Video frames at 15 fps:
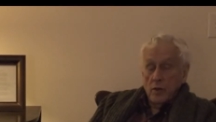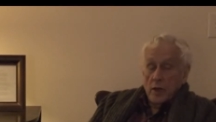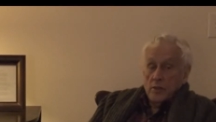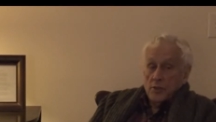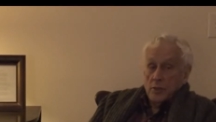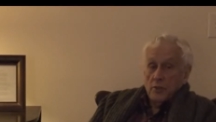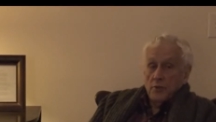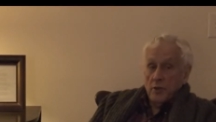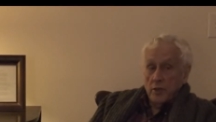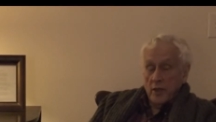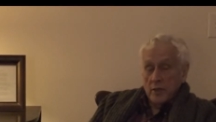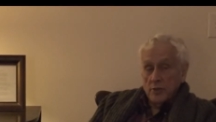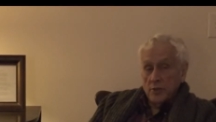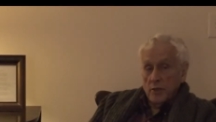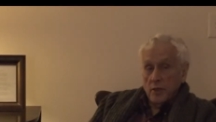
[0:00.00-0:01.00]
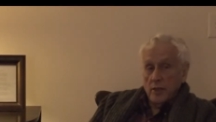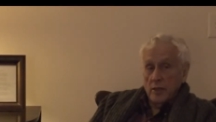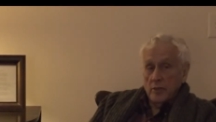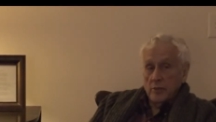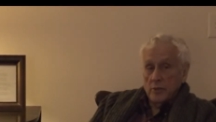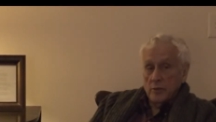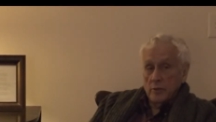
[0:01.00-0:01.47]
And I still think that's the
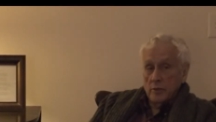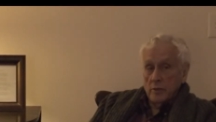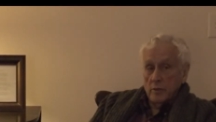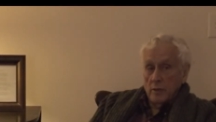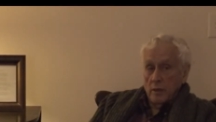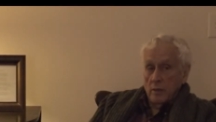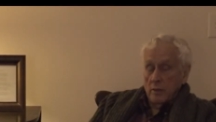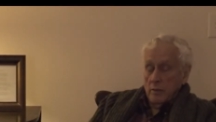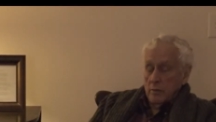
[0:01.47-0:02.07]
case. Yeah.